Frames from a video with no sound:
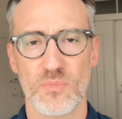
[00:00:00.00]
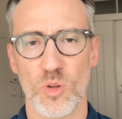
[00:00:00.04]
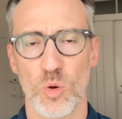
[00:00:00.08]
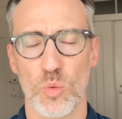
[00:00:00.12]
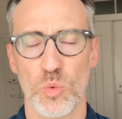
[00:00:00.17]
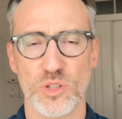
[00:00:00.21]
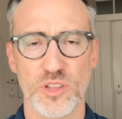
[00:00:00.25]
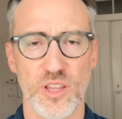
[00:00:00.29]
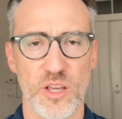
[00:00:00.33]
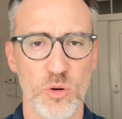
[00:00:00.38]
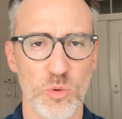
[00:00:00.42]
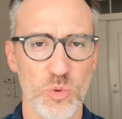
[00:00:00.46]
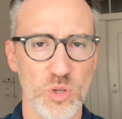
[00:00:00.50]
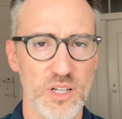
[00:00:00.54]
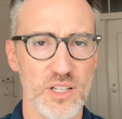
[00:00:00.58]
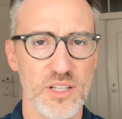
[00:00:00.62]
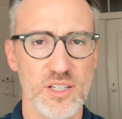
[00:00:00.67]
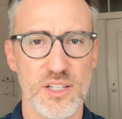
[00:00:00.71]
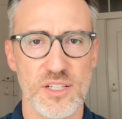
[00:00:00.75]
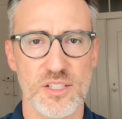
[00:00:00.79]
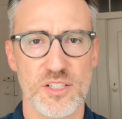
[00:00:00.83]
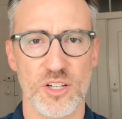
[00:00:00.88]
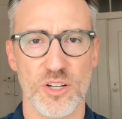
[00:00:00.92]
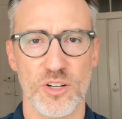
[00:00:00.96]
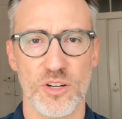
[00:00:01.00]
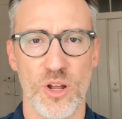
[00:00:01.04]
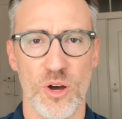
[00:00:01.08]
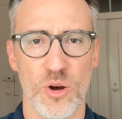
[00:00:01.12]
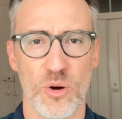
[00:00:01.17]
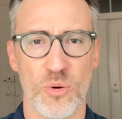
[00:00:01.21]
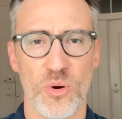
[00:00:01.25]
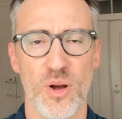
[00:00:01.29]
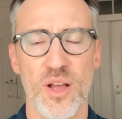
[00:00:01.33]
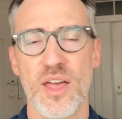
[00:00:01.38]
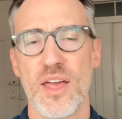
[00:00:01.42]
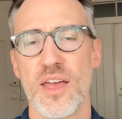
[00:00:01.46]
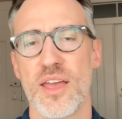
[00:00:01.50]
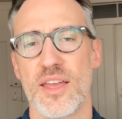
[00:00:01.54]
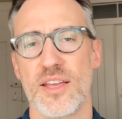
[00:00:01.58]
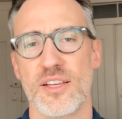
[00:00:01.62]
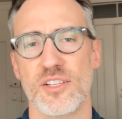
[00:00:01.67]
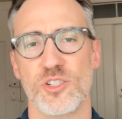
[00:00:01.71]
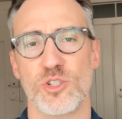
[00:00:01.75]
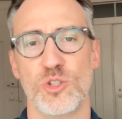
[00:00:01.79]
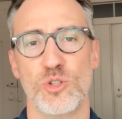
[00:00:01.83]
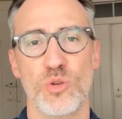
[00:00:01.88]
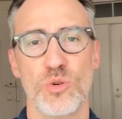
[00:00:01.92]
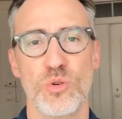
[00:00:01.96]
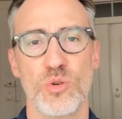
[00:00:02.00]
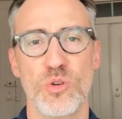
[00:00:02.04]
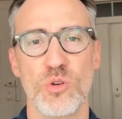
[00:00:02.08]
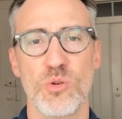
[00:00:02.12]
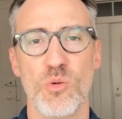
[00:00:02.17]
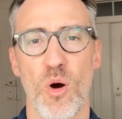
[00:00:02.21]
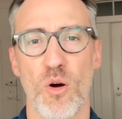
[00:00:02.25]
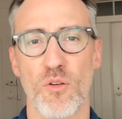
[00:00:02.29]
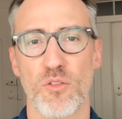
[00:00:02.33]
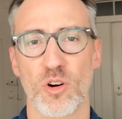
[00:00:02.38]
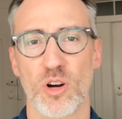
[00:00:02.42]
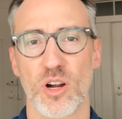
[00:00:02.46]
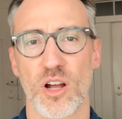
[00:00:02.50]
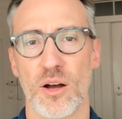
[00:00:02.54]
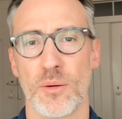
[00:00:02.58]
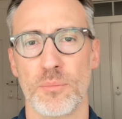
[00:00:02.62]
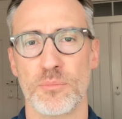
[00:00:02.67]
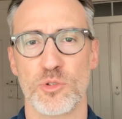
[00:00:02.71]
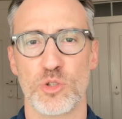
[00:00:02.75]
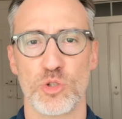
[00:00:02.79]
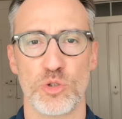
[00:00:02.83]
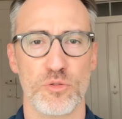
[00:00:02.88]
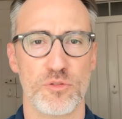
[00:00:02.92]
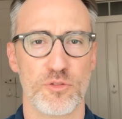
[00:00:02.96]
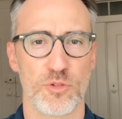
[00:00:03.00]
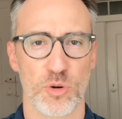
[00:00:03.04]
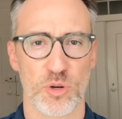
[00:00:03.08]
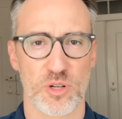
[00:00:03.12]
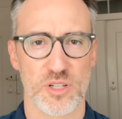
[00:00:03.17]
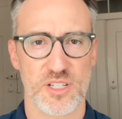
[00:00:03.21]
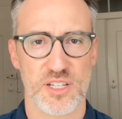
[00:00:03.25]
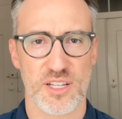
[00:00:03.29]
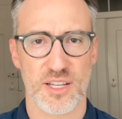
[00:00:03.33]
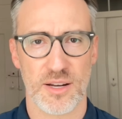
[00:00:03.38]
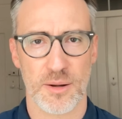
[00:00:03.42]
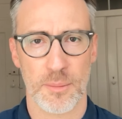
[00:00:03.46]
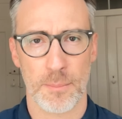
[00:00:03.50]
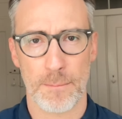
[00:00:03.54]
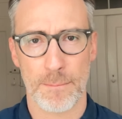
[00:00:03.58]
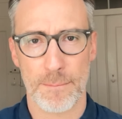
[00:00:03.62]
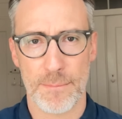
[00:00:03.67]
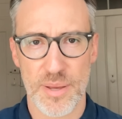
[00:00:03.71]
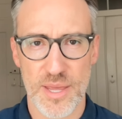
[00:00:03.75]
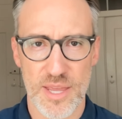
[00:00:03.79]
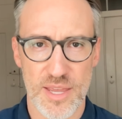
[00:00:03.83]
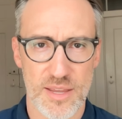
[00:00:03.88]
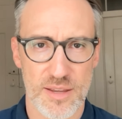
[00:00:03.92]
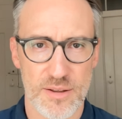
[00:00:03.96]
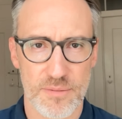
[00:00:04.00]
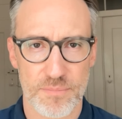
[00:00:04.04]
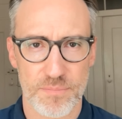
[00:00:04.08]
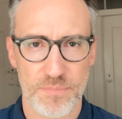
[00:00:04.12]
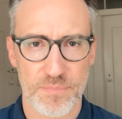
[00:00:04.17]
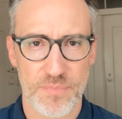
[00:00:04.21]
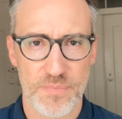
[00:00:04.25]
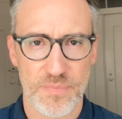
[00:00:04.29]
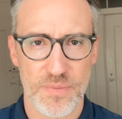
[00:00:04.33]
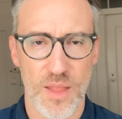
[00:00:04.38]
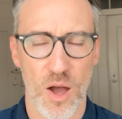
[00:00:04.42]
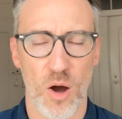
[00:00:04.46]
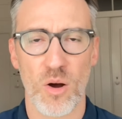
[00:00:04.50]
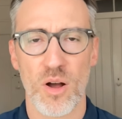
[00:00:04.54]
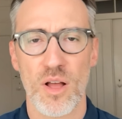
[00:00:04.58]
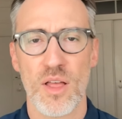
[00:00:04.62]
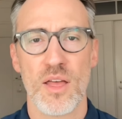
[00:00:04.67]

What they really need to know is do you overcome 214B? Now,